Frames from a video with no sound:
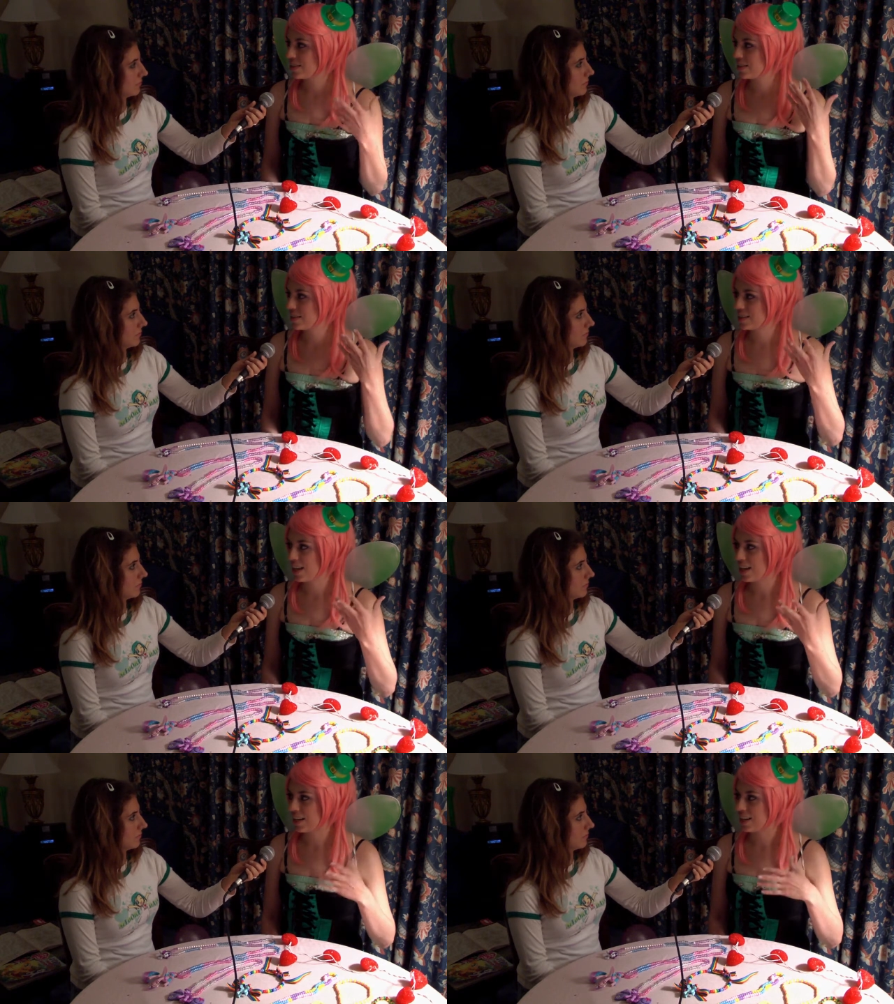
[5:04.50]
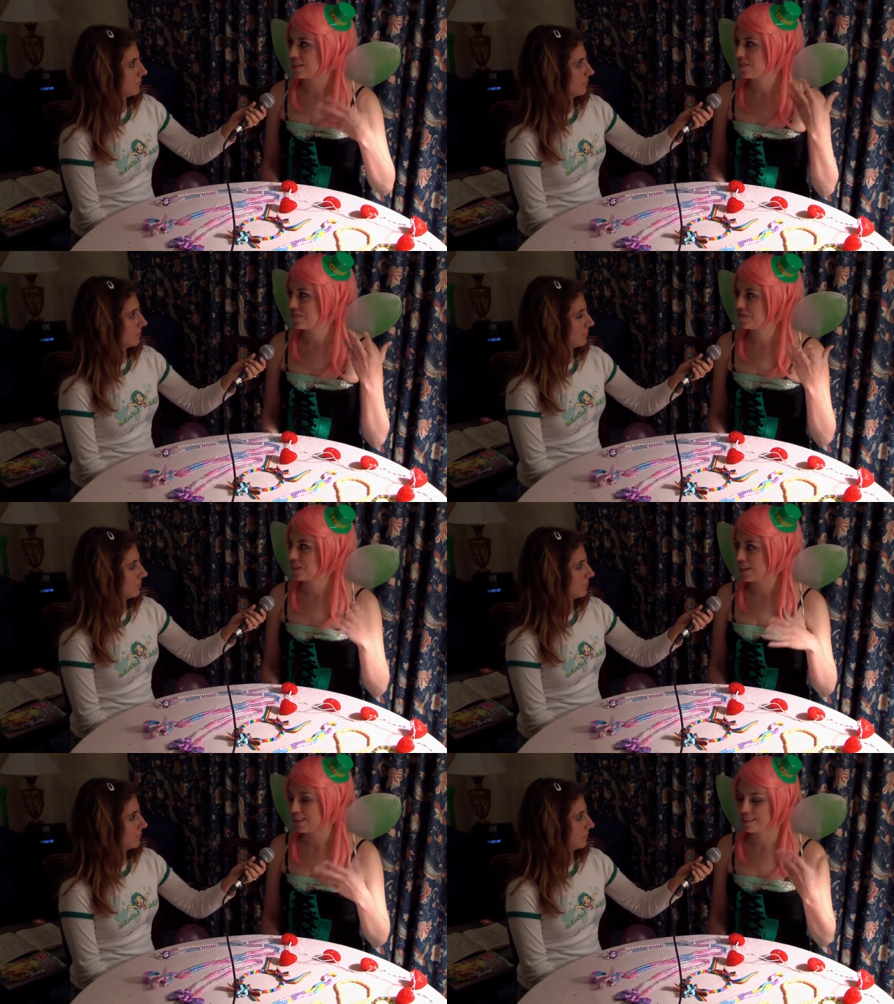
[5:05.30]
Speaker 1: design and
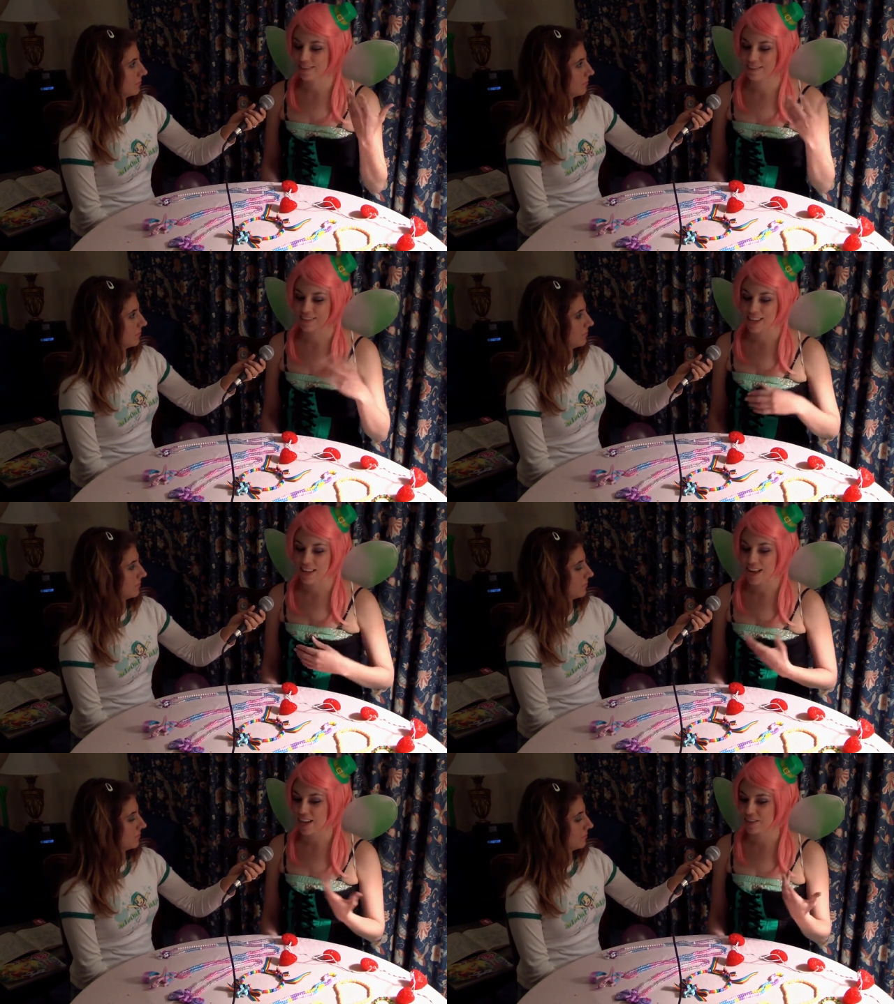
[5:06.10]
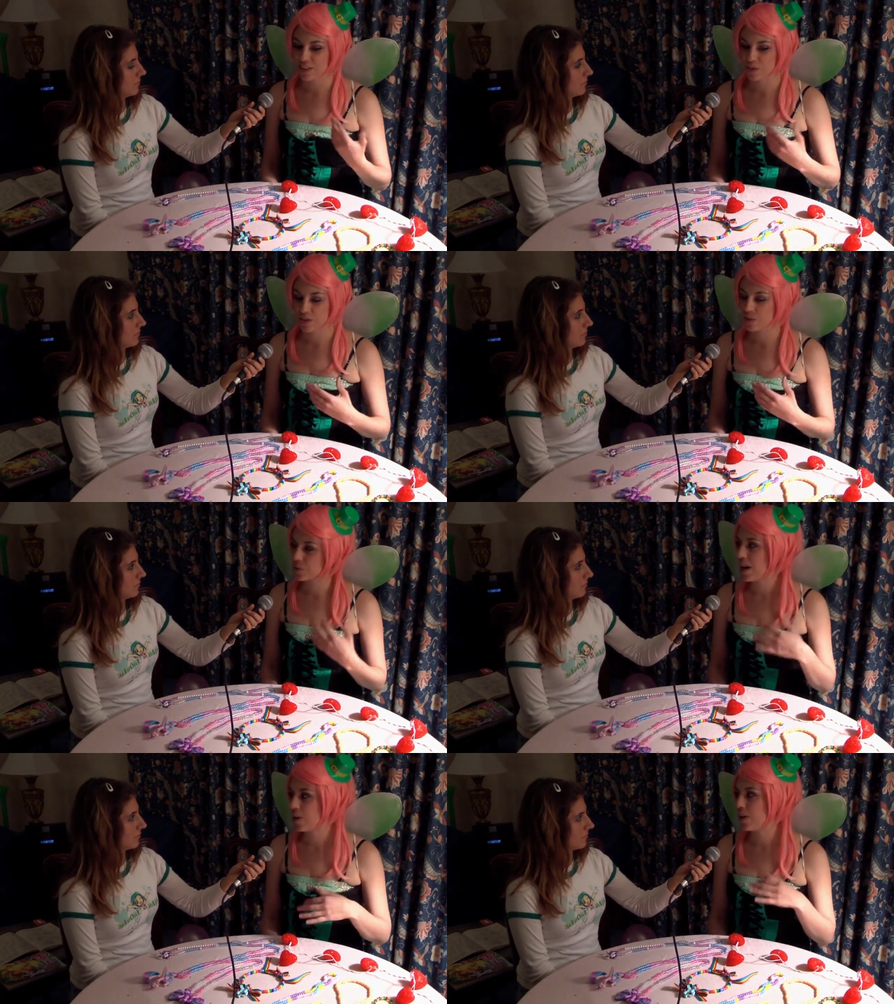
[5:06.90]
fun accessories
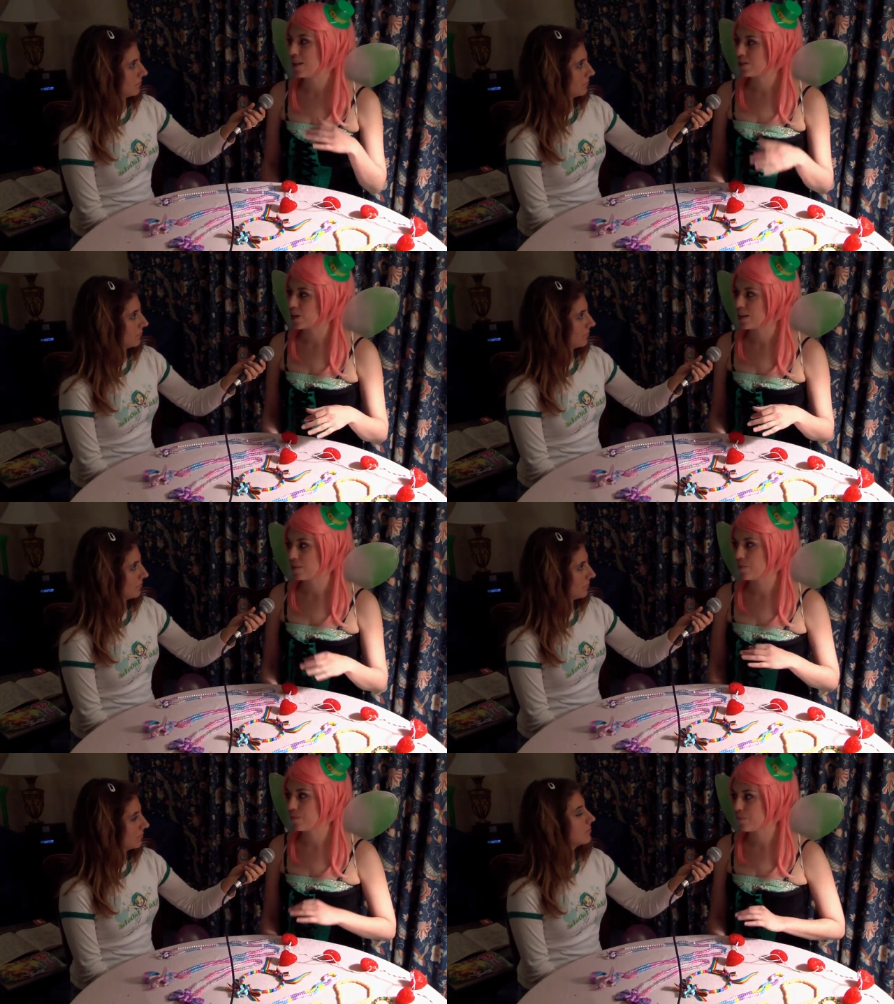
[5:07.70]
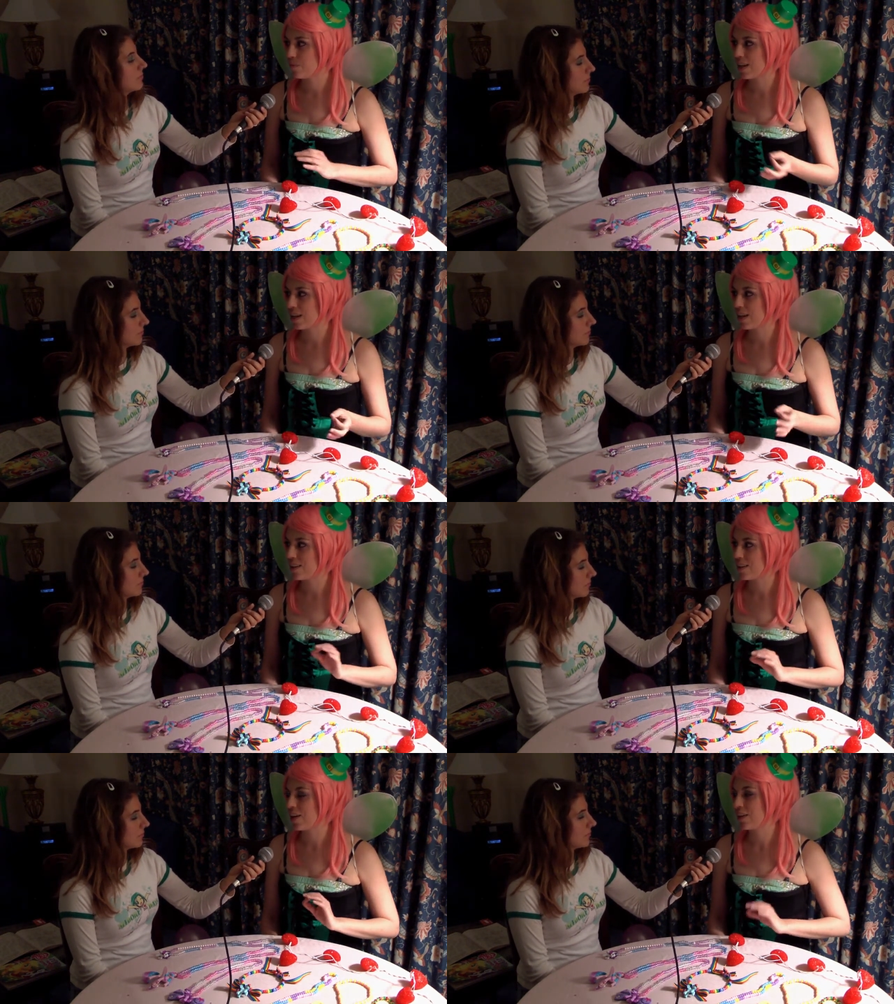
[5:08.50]
were kind of what I started
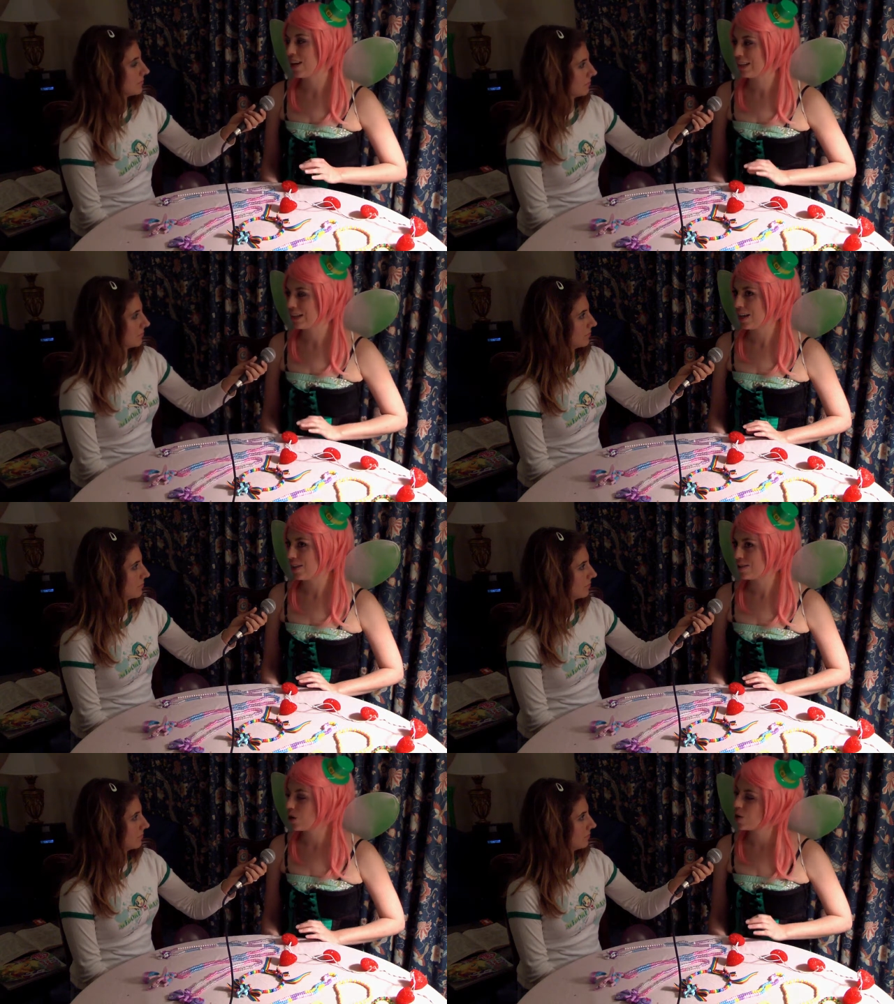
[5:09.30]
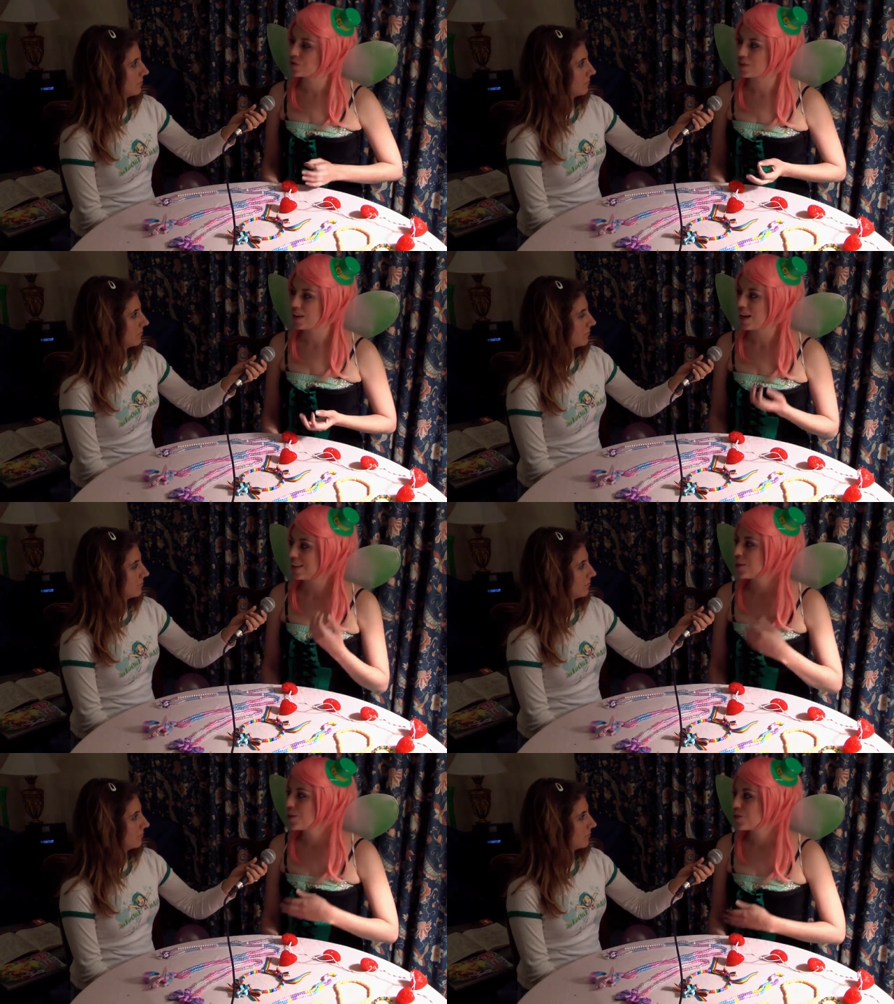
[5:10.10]
making, and then I kind of learned how to sew after
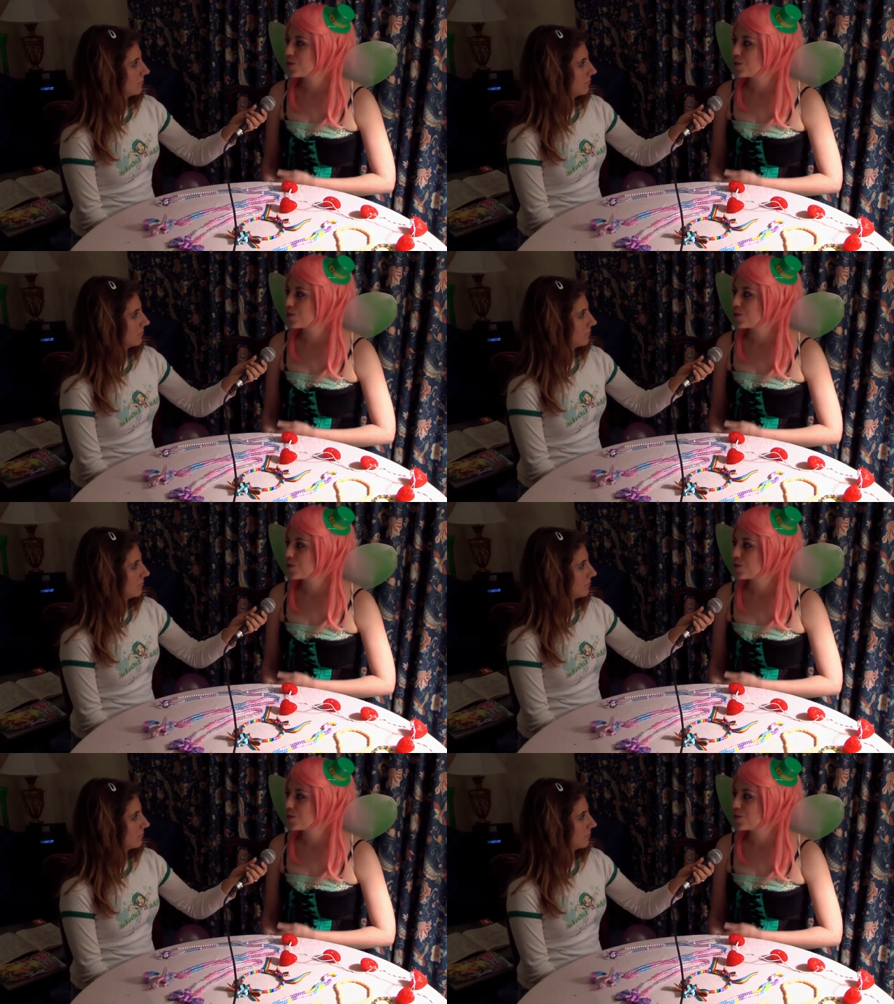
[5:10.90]
that.